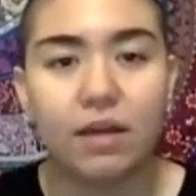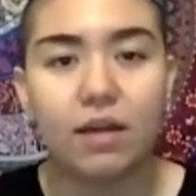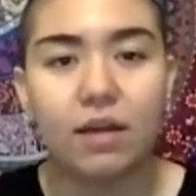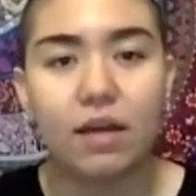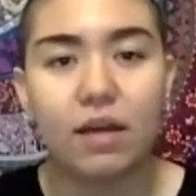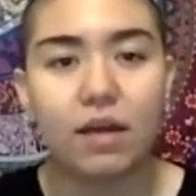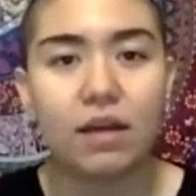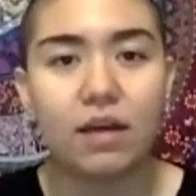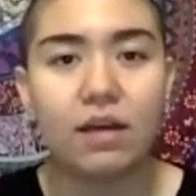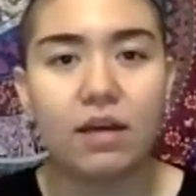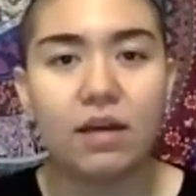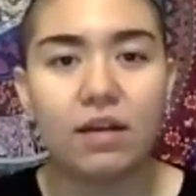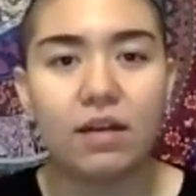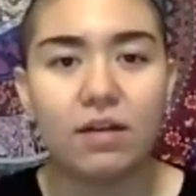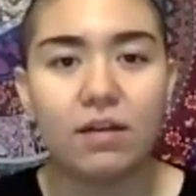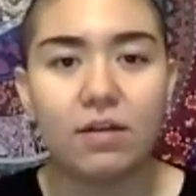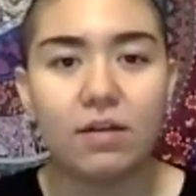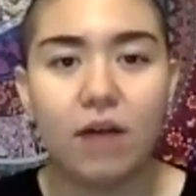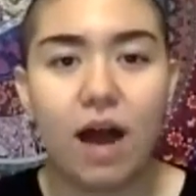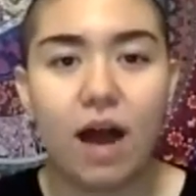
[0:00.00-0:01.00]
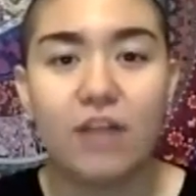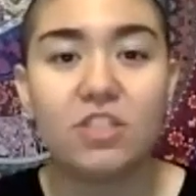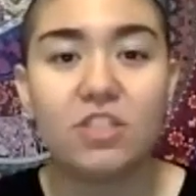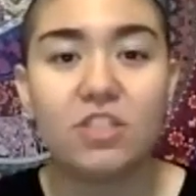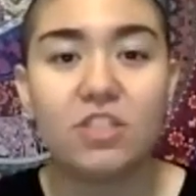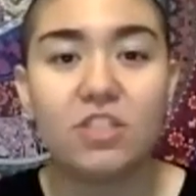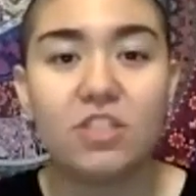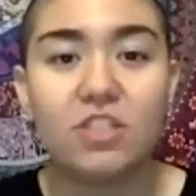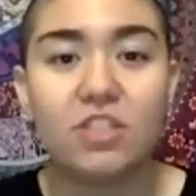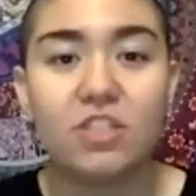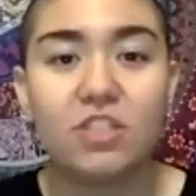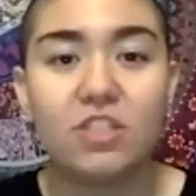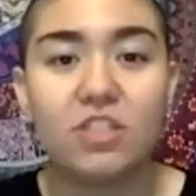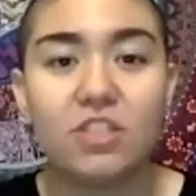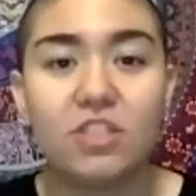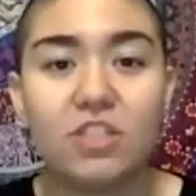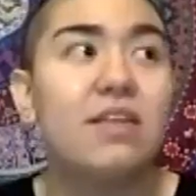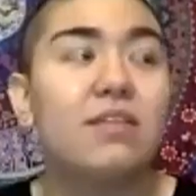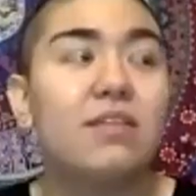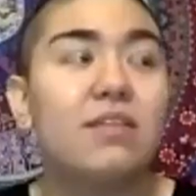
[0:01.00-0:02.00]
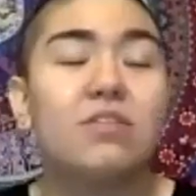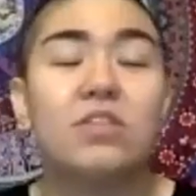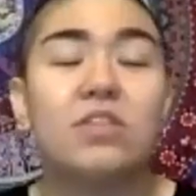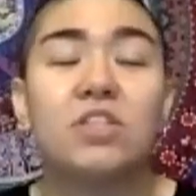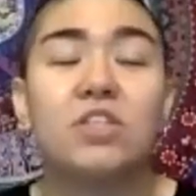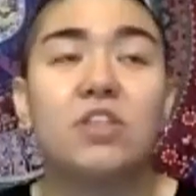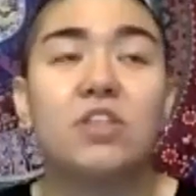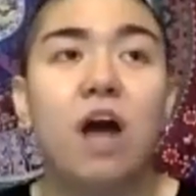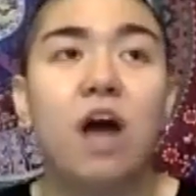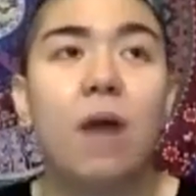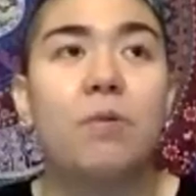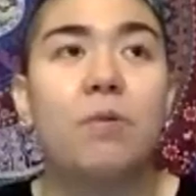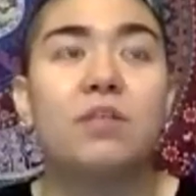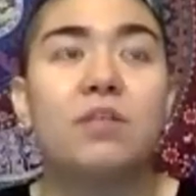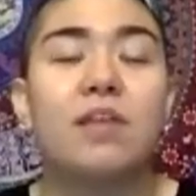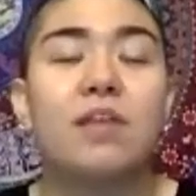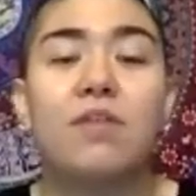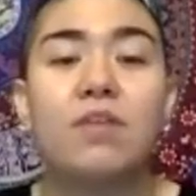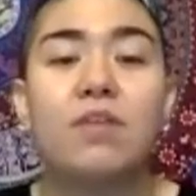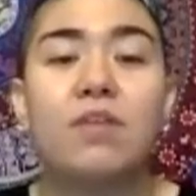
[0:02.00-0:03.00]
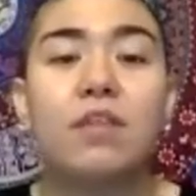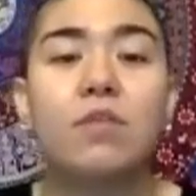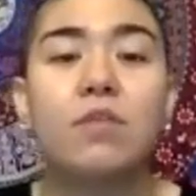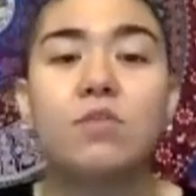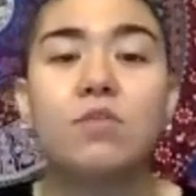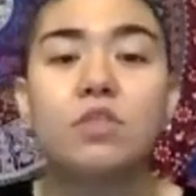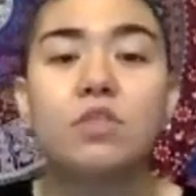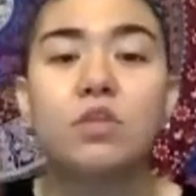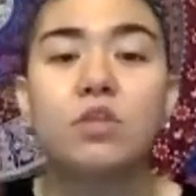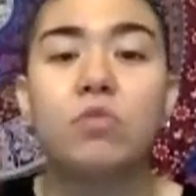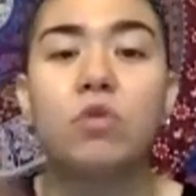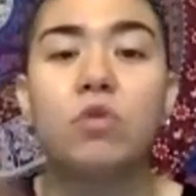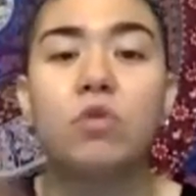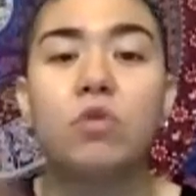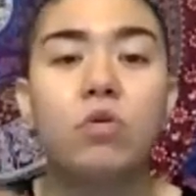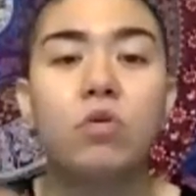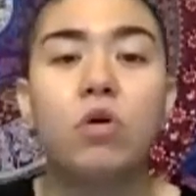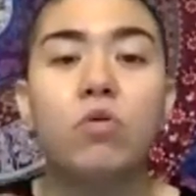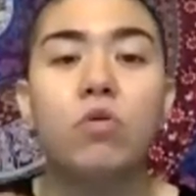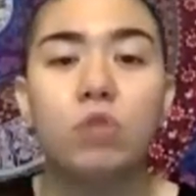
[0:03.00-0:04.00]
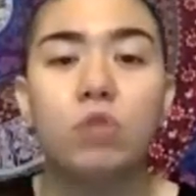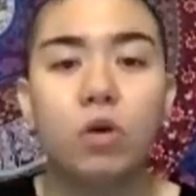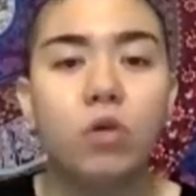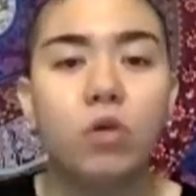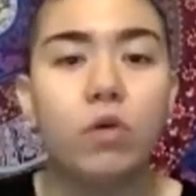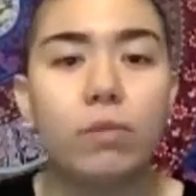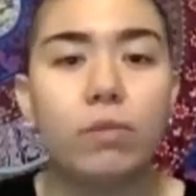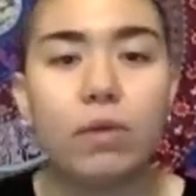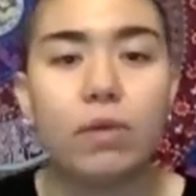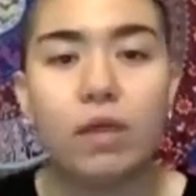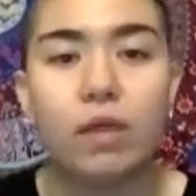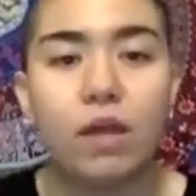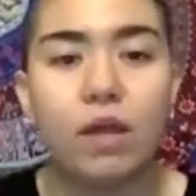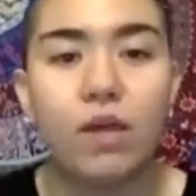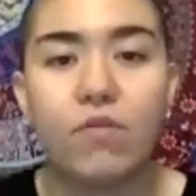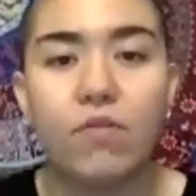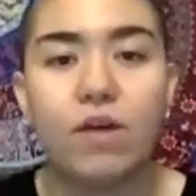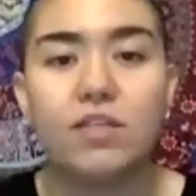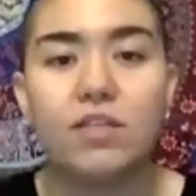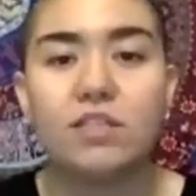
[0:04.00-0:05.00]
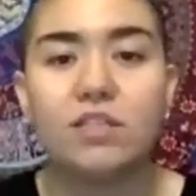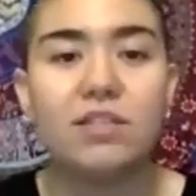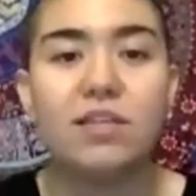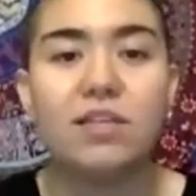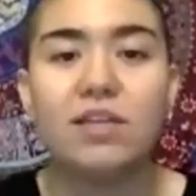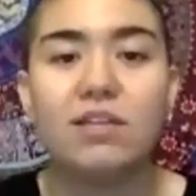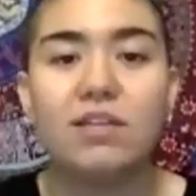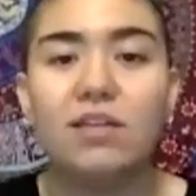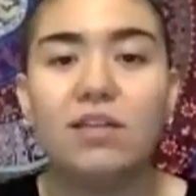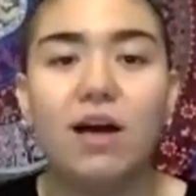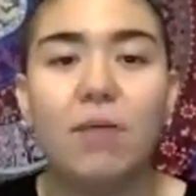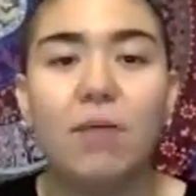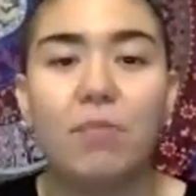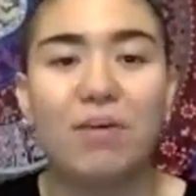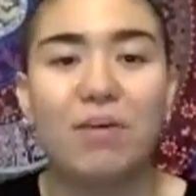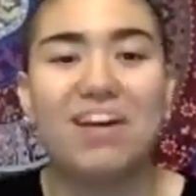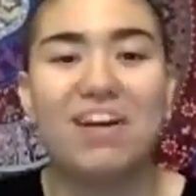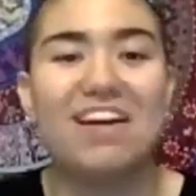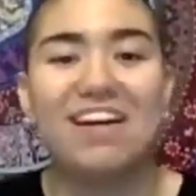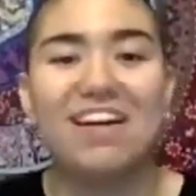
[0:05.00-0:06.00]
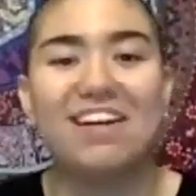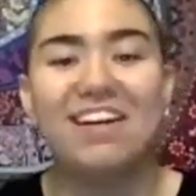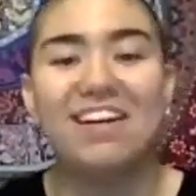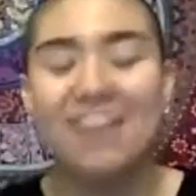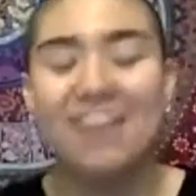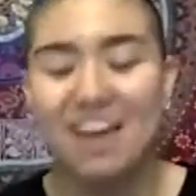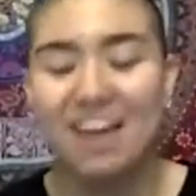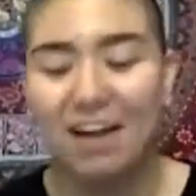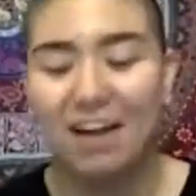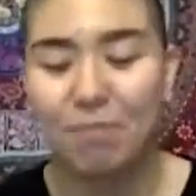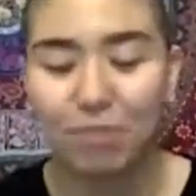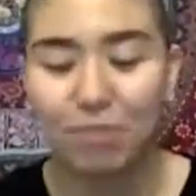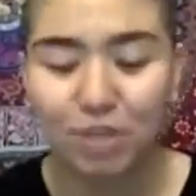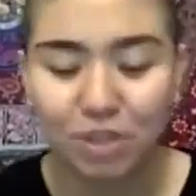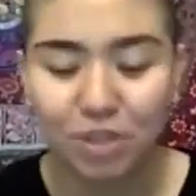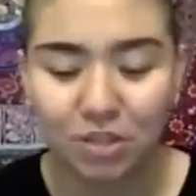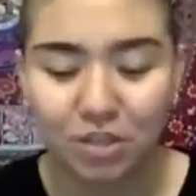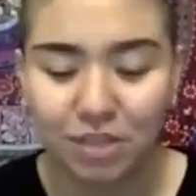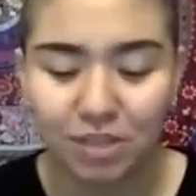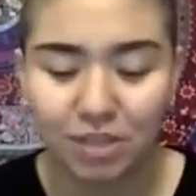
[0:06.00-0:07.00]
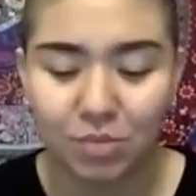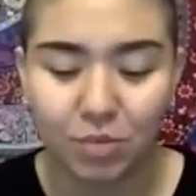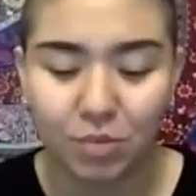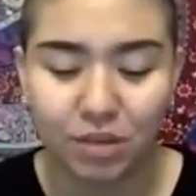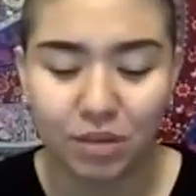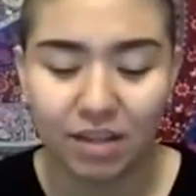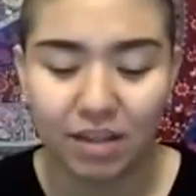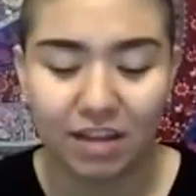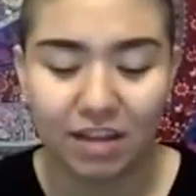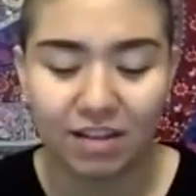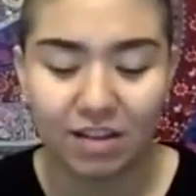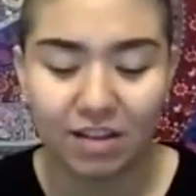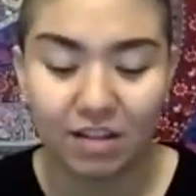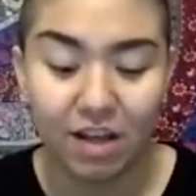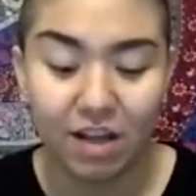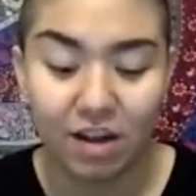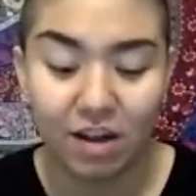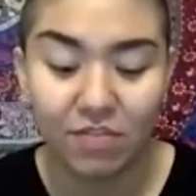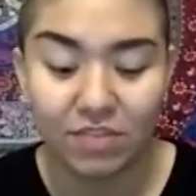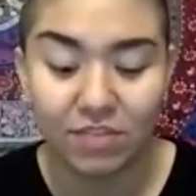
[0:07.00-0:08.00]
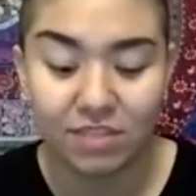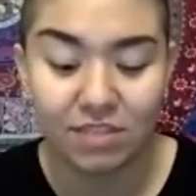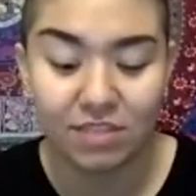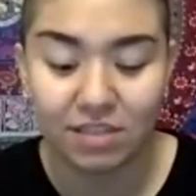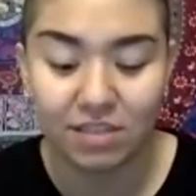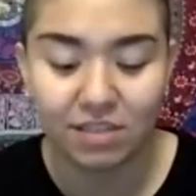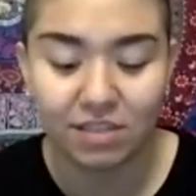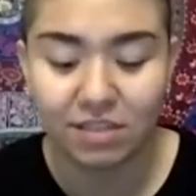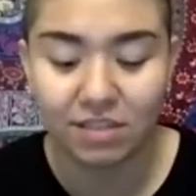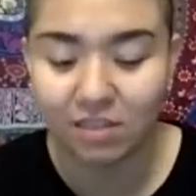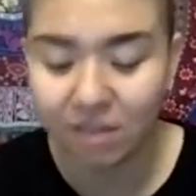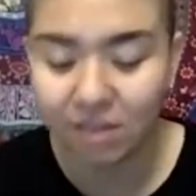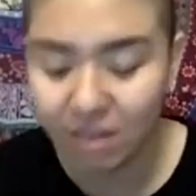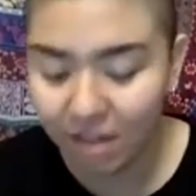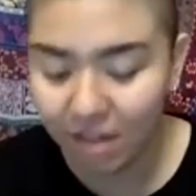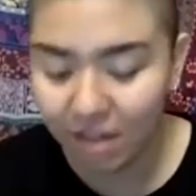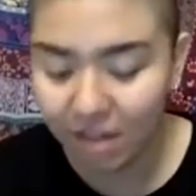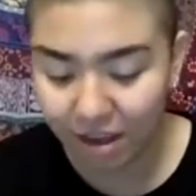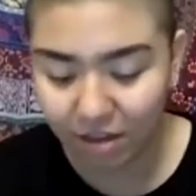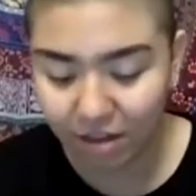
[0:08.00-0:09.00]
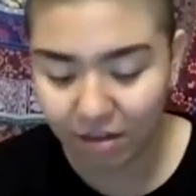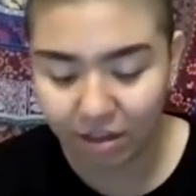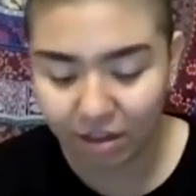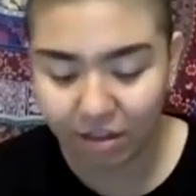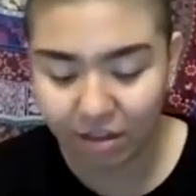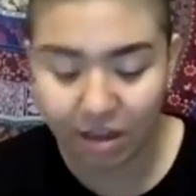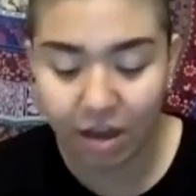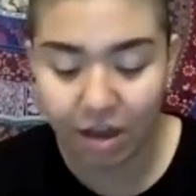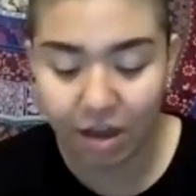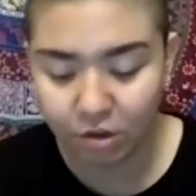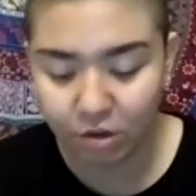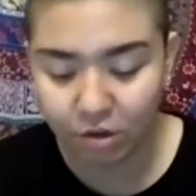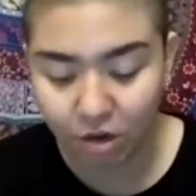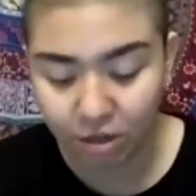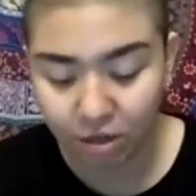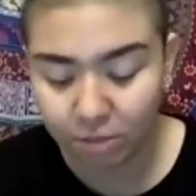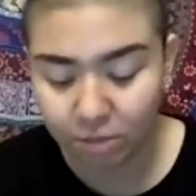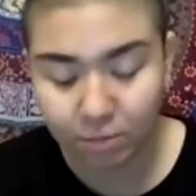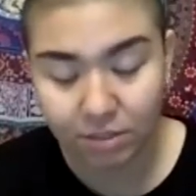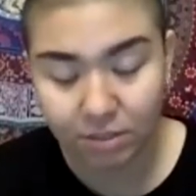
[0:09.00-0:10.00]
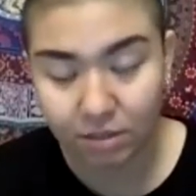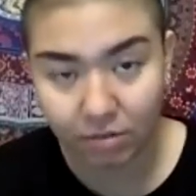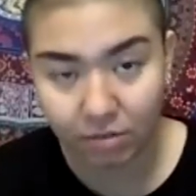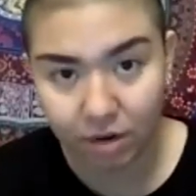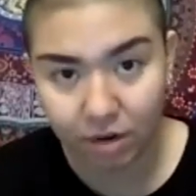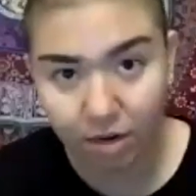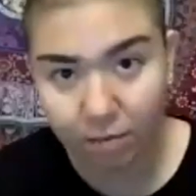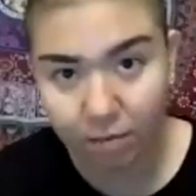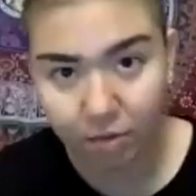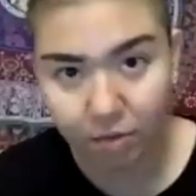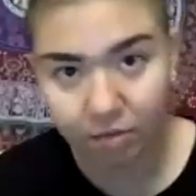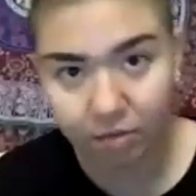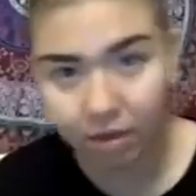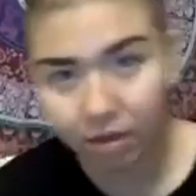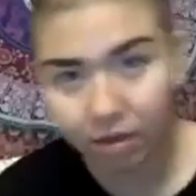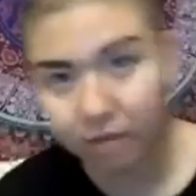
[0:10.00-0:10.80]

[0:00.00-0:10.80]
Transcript: Like, I needed to stop because everything was so go go go in my life. I just needed a break, and I'm pretty sure that's what like a lot of us needed. And like, yeah, you're 100% right about that.